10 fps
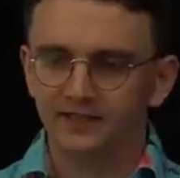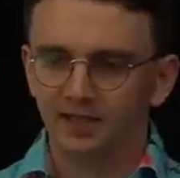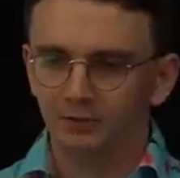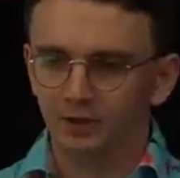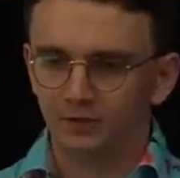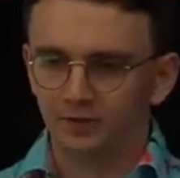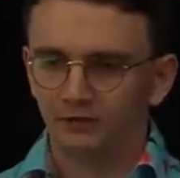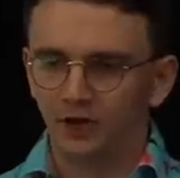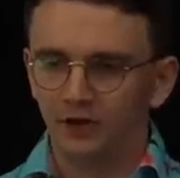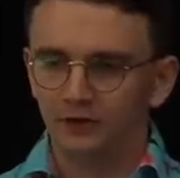syllabus was
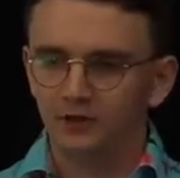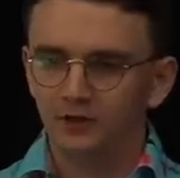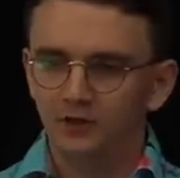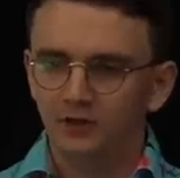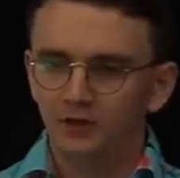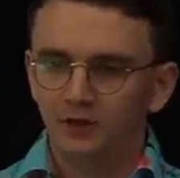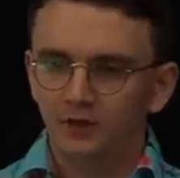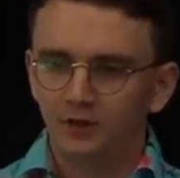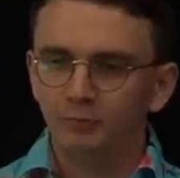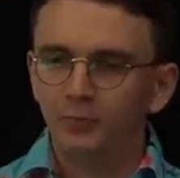followed,
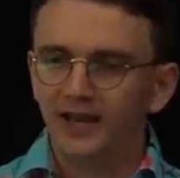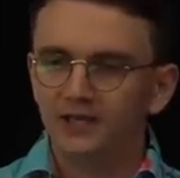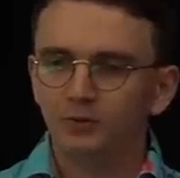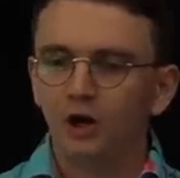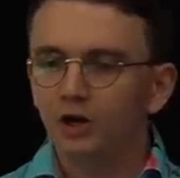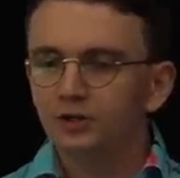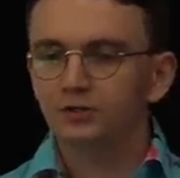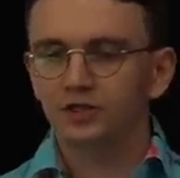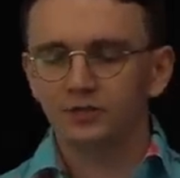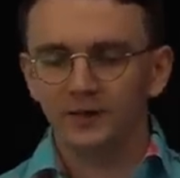compared to
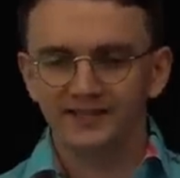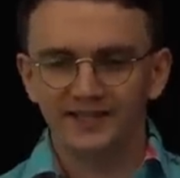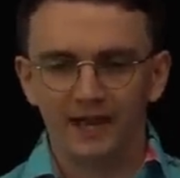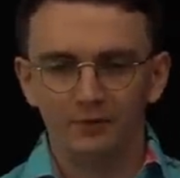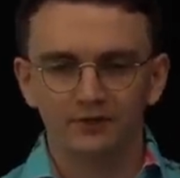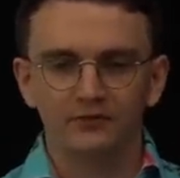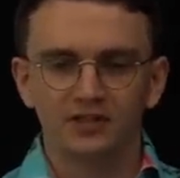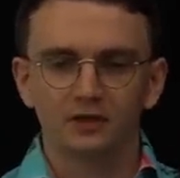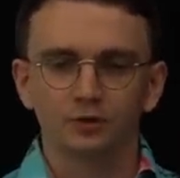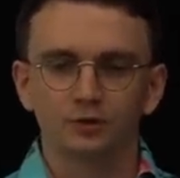120 hours
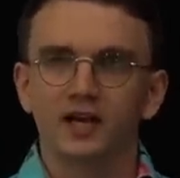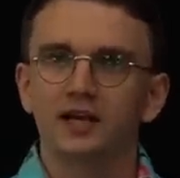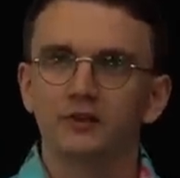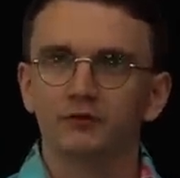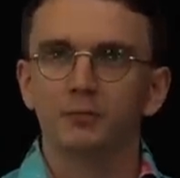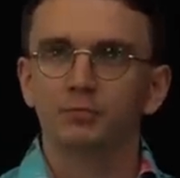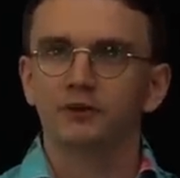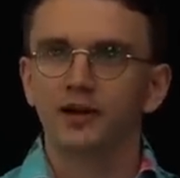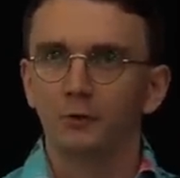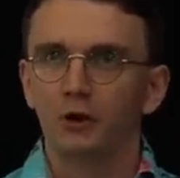physical training for a
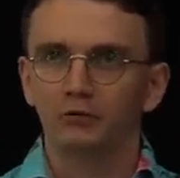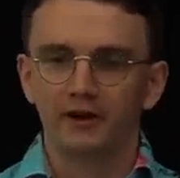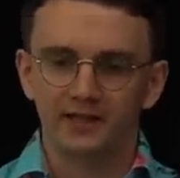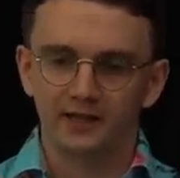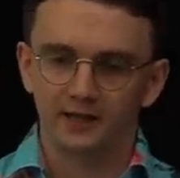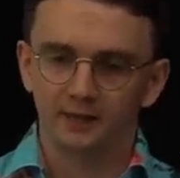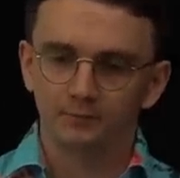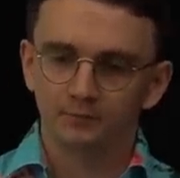pre-war regular.